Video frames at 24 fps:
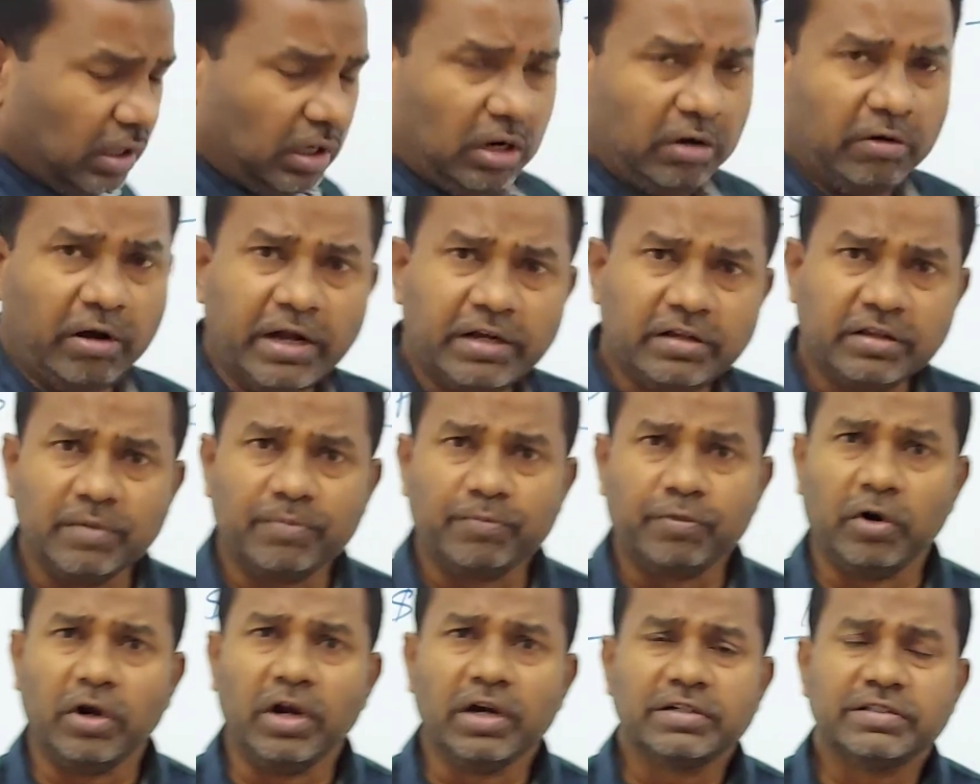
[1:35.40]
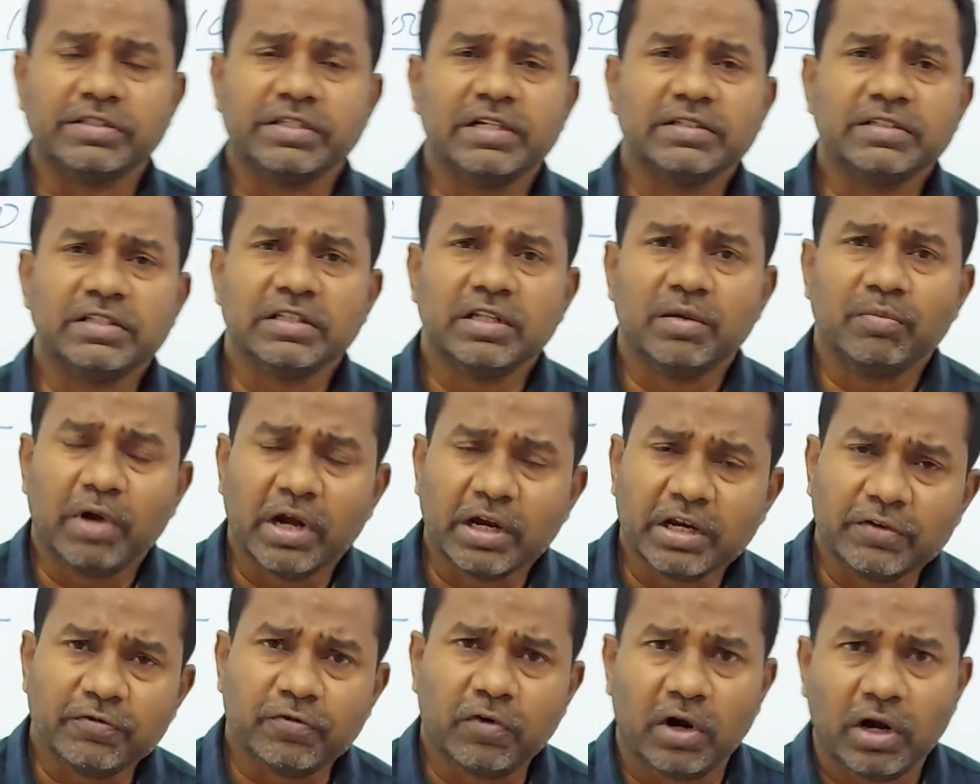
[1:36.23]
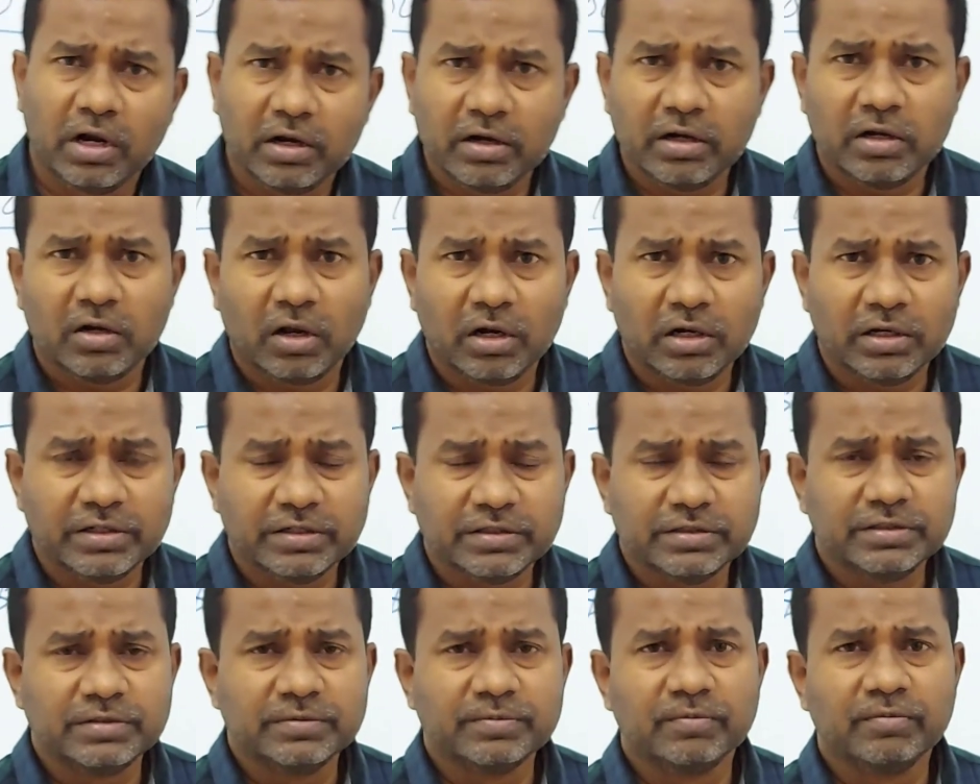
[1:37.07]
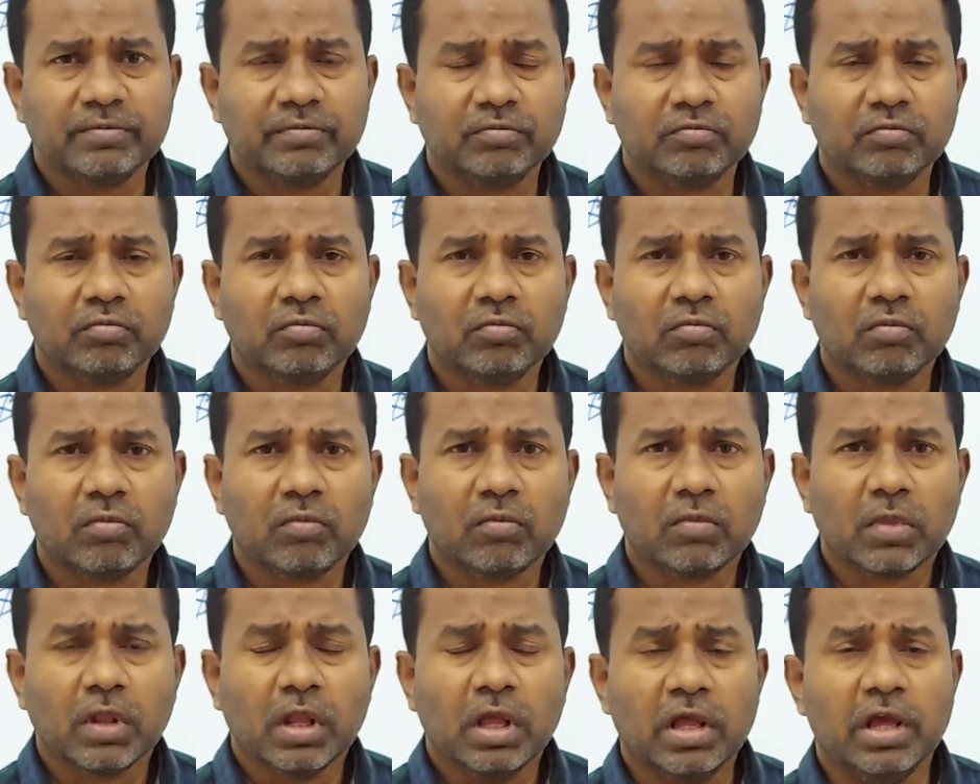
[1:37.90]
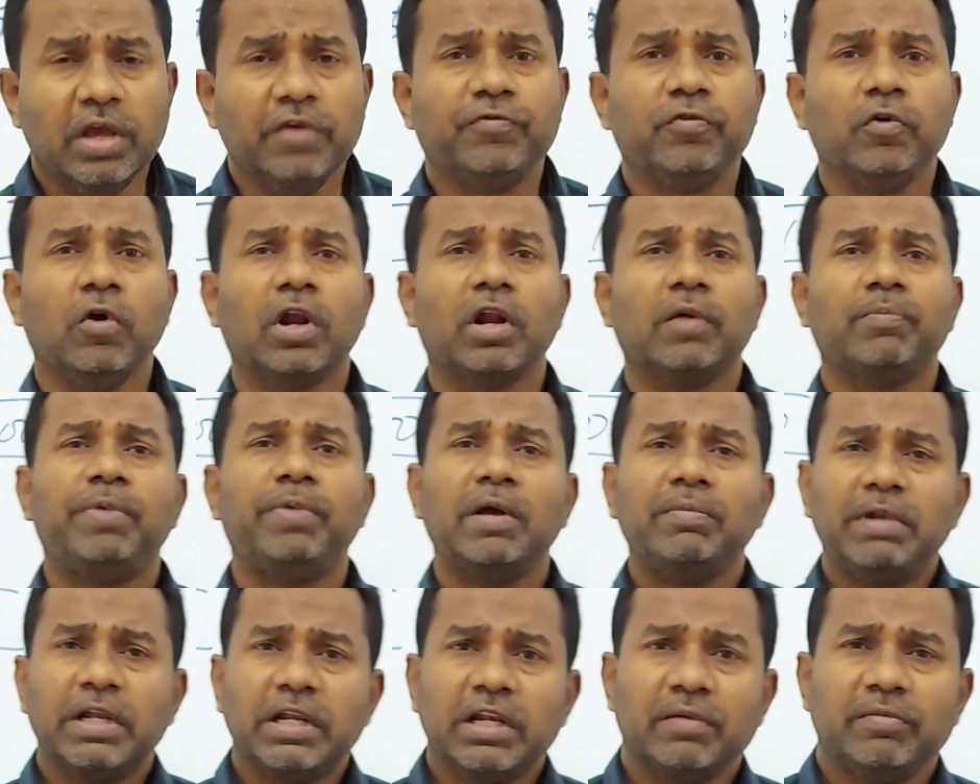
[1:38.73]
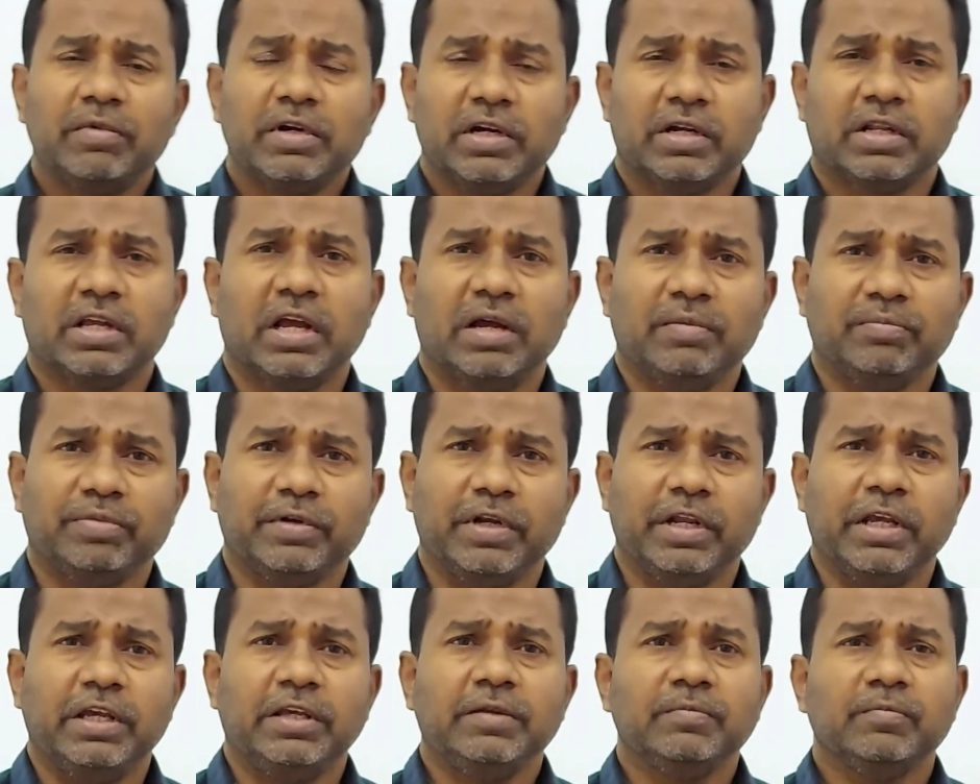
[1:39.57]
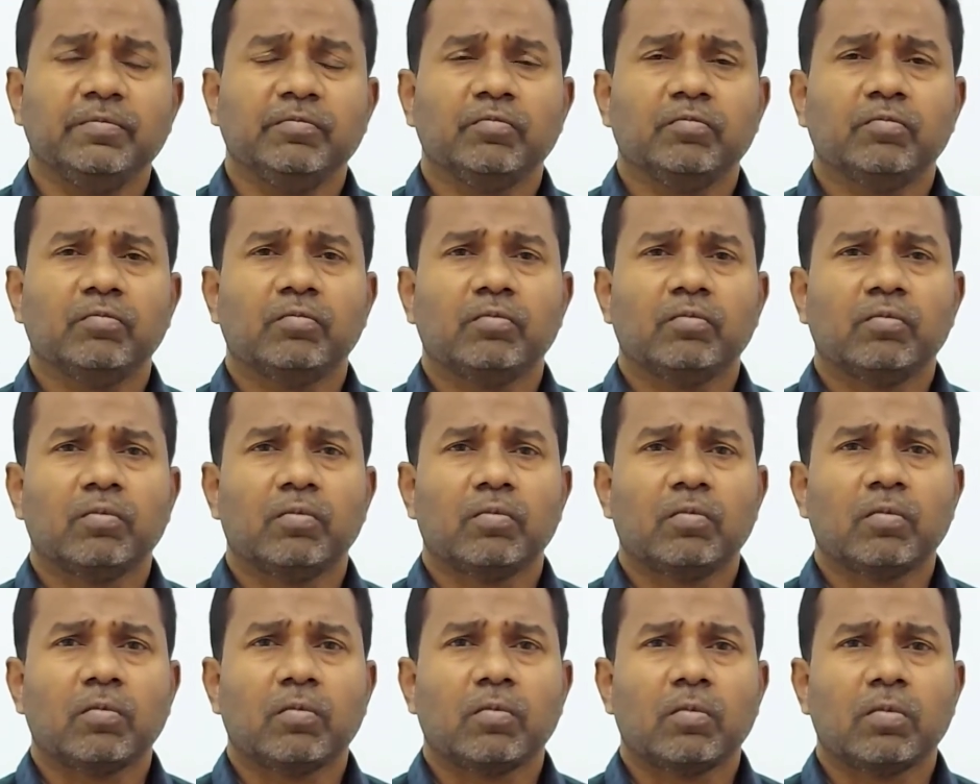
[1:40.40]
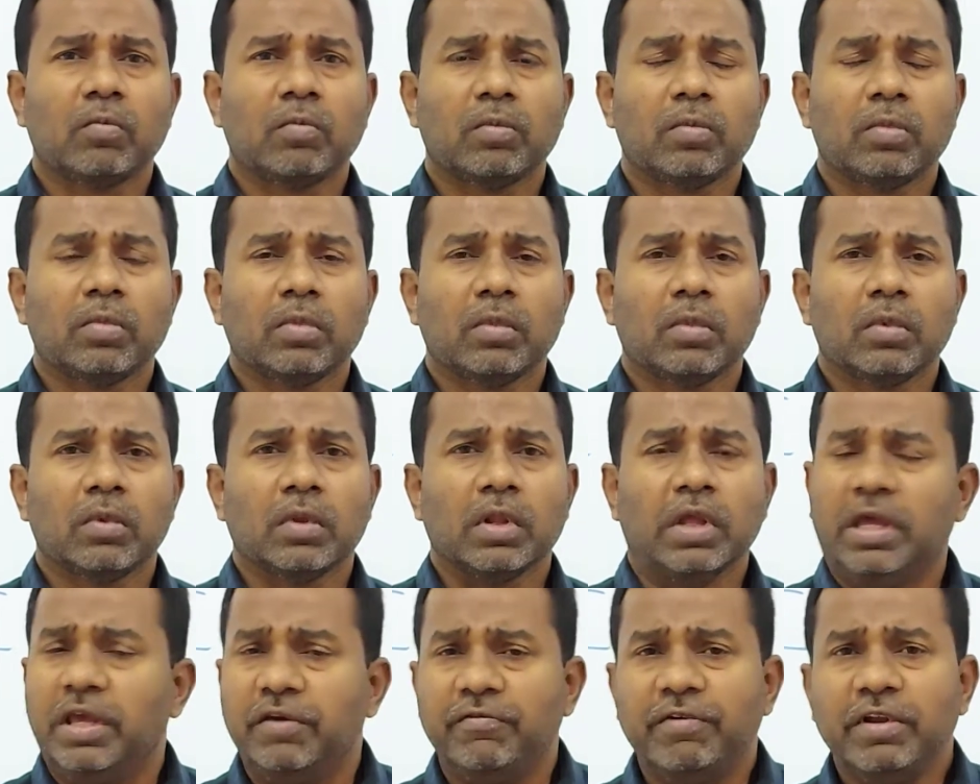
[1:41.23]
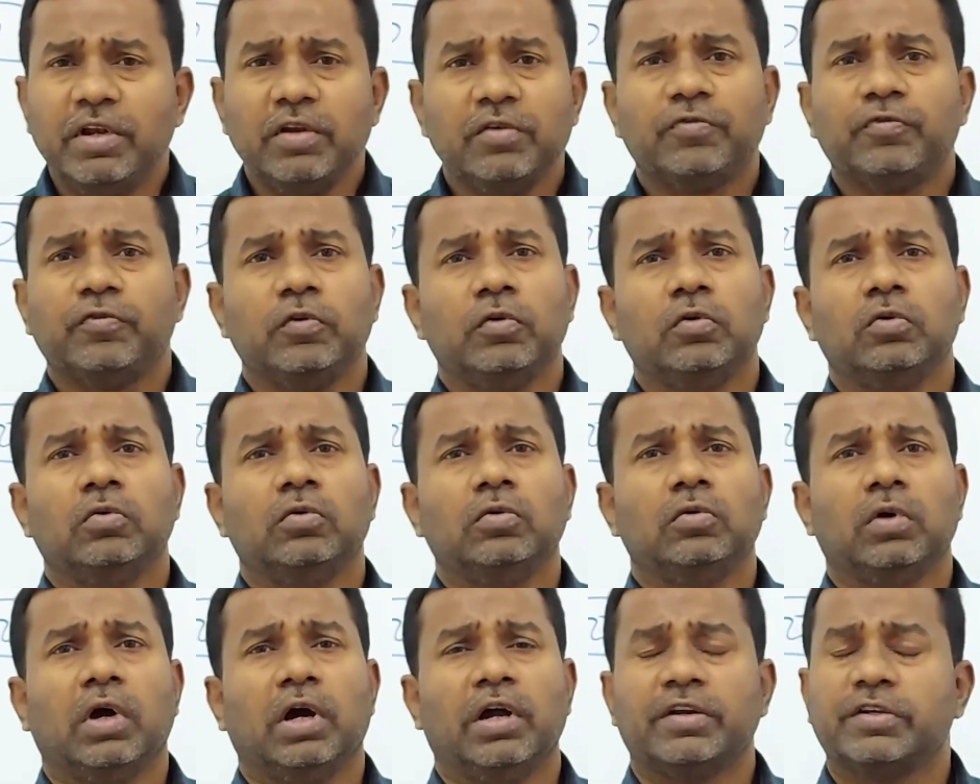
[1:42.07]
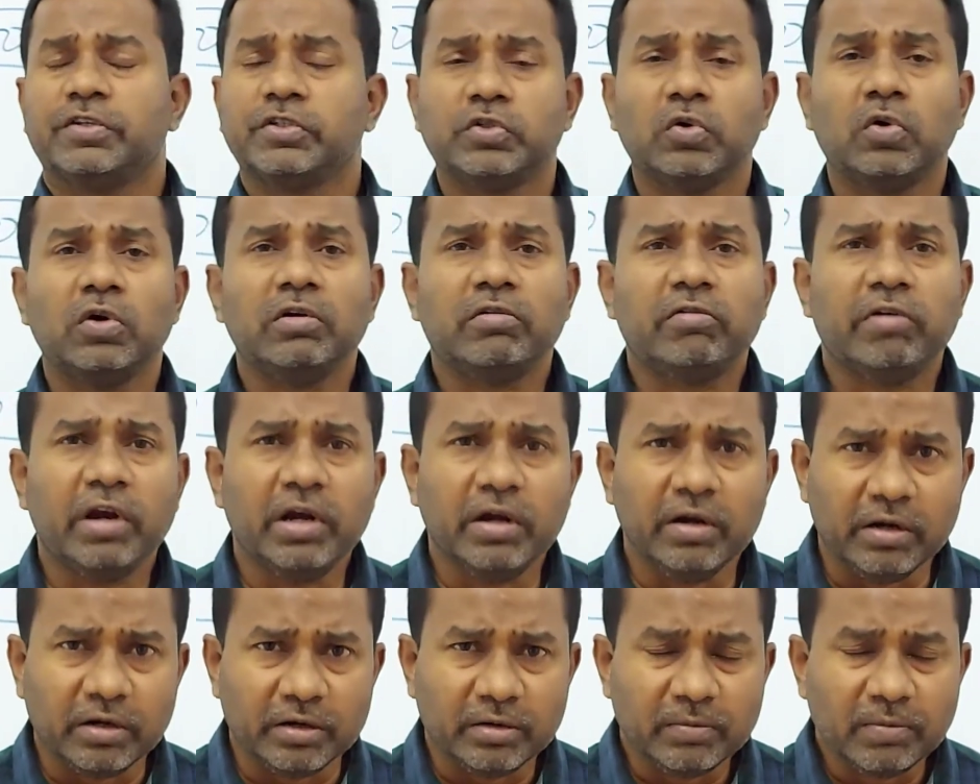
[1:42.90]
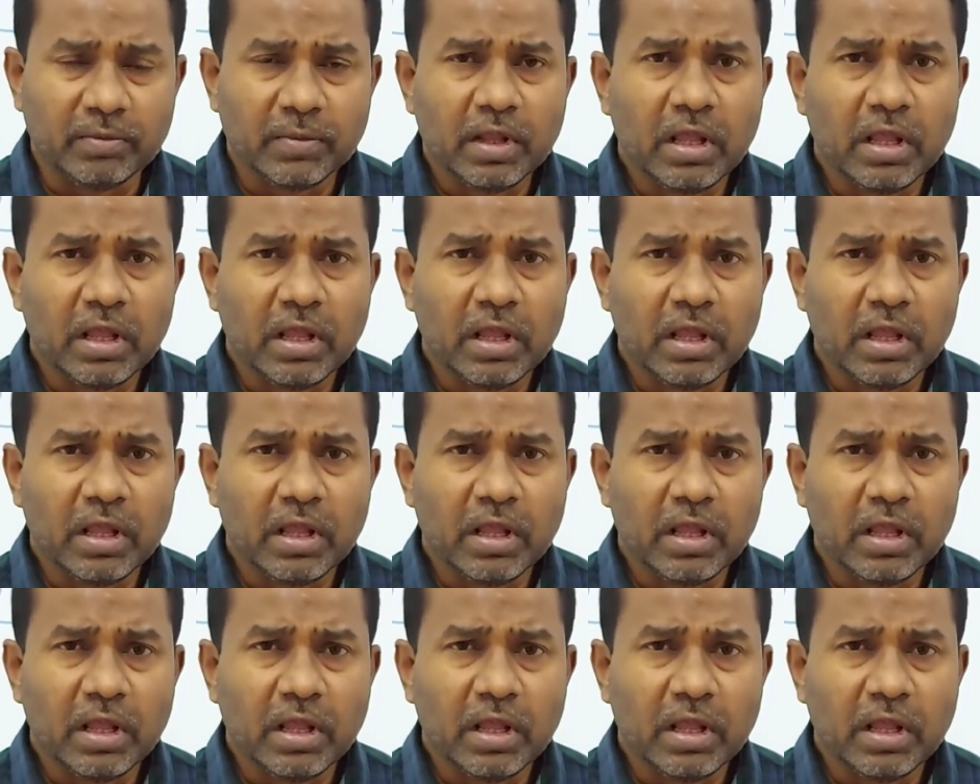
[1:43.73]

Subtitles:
All right, the product sells in the market for $100. If you are a public limited company, even if you are a sole trader,